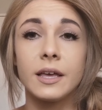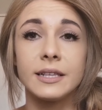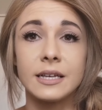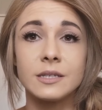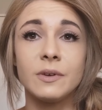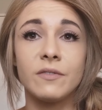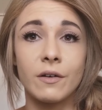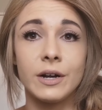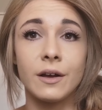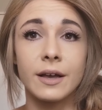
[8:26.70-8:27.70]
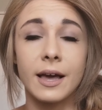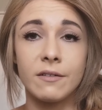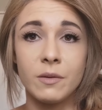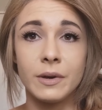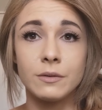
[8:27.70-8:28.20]
It tends to be a very low
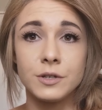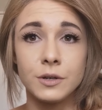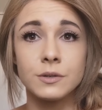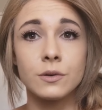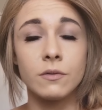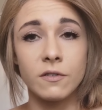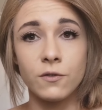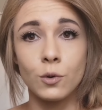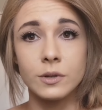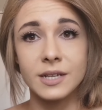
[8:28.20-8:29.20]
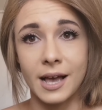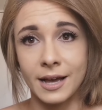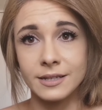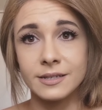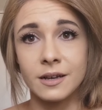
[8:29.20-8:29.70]
calorie meal, so you can sort of afford to
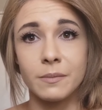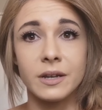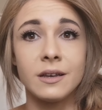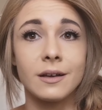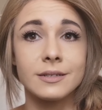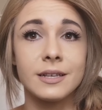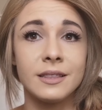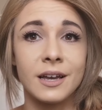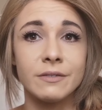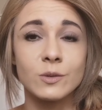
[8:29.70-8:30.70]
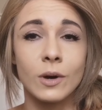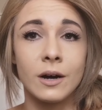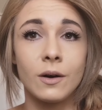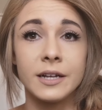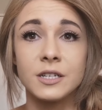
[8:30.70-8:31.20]
add some nuts in there as
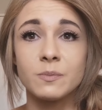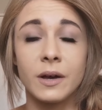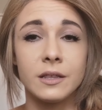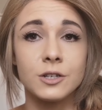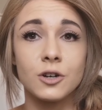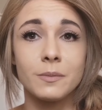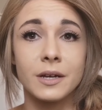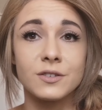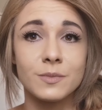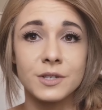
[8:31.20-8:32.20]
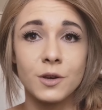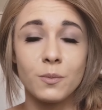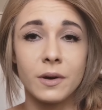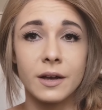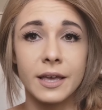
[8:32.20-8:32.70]
well. I just buy the chopped nuts from the
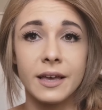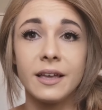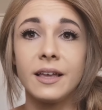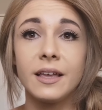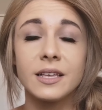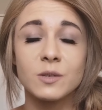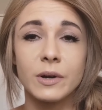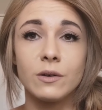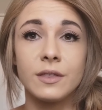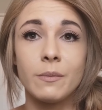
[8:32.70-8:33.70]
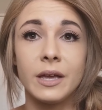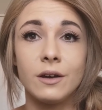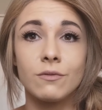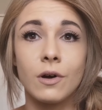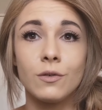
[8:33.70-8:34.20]
supermarket, sprinkle them
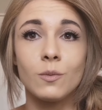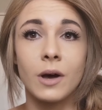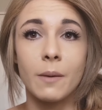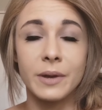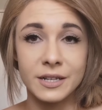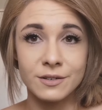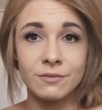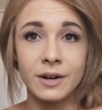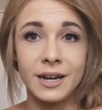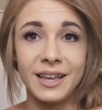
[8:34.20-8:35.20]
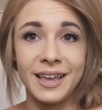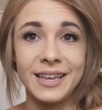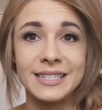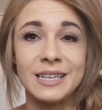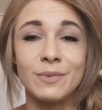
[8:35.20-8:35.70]
in, roll them up, and it's a really
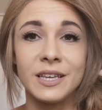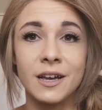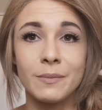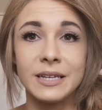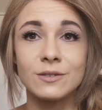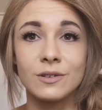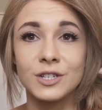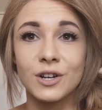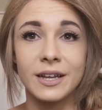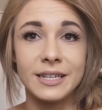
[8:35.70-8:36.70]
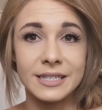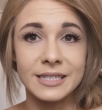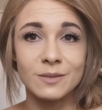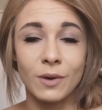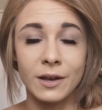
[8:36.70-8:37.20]
easy but yummy sort of Chinese
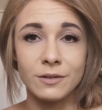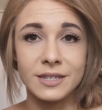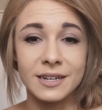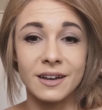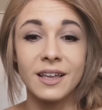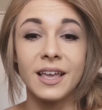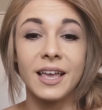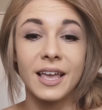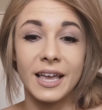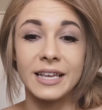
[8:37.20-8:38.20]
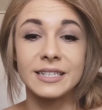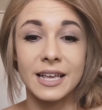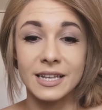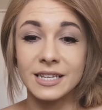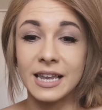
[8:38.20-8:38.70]
inspired dinner is
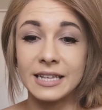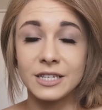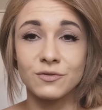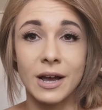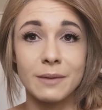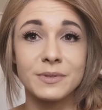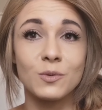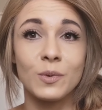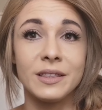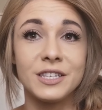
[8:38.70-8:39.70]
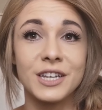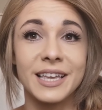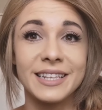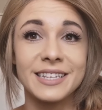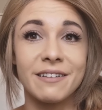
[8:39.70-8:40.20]
lettuce wraps with
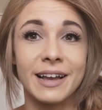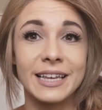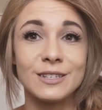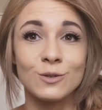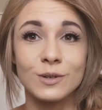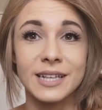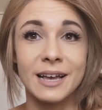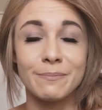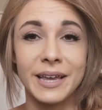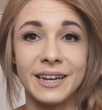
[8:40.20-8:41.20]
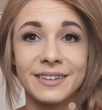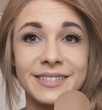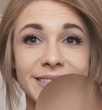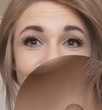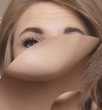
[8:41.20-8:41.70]
chicken, teriyaki sauce and
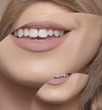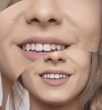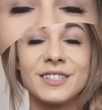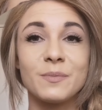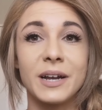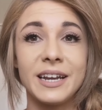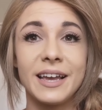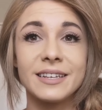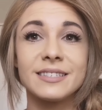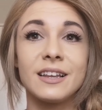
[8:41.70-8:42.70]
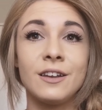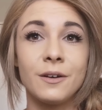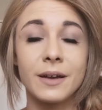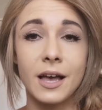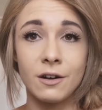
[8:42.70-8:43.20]
peanuts. So my next
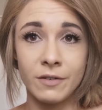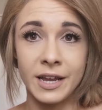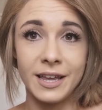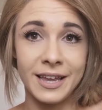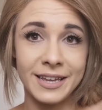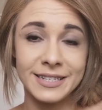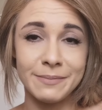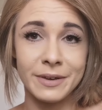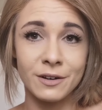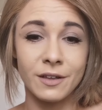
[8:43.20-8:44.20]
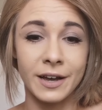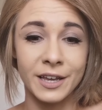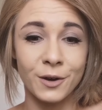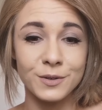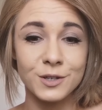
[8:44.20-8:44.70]
low calorie easy meal that I
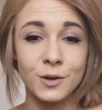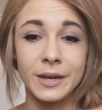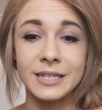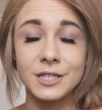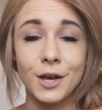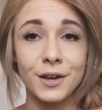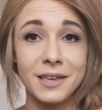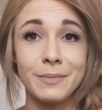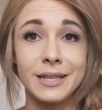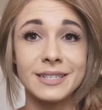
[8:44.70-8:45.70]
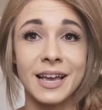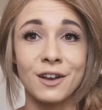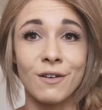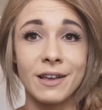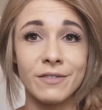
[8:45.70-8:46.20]
go to is turkey mince and
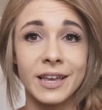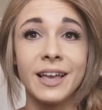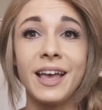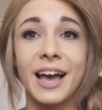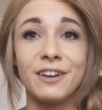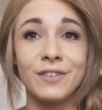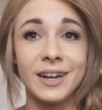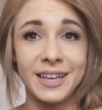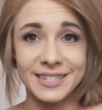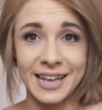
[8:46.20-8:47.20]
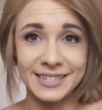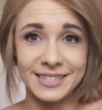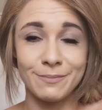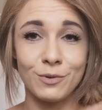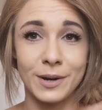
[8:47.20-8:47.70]
gravy, and it really is as
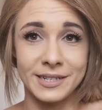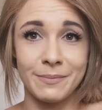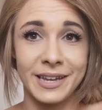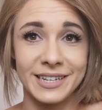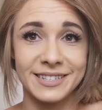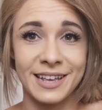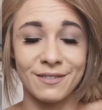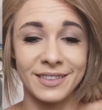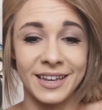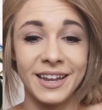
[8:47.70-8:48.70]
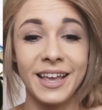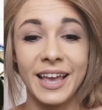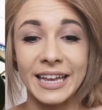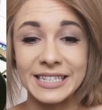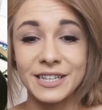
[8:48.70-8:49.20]
simple as I made it sound then.
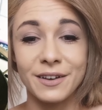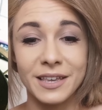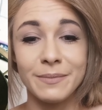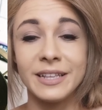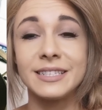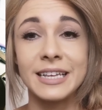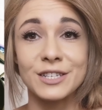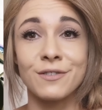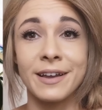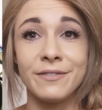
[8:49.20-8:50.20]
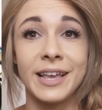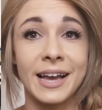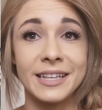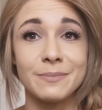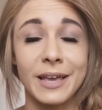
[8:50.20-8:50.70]
It's turkey mince, it's gravy
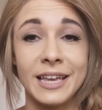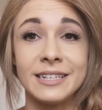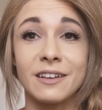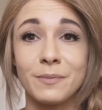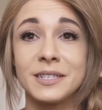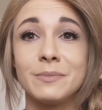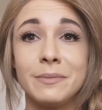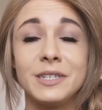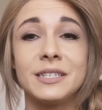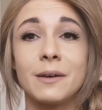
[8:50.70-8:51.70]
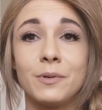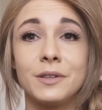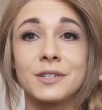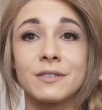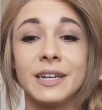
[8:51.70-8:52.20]
and it's peas. I put some images up on
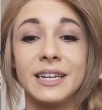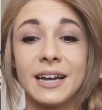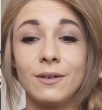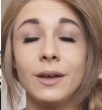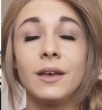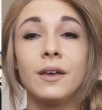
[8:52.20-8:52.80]
the screen now.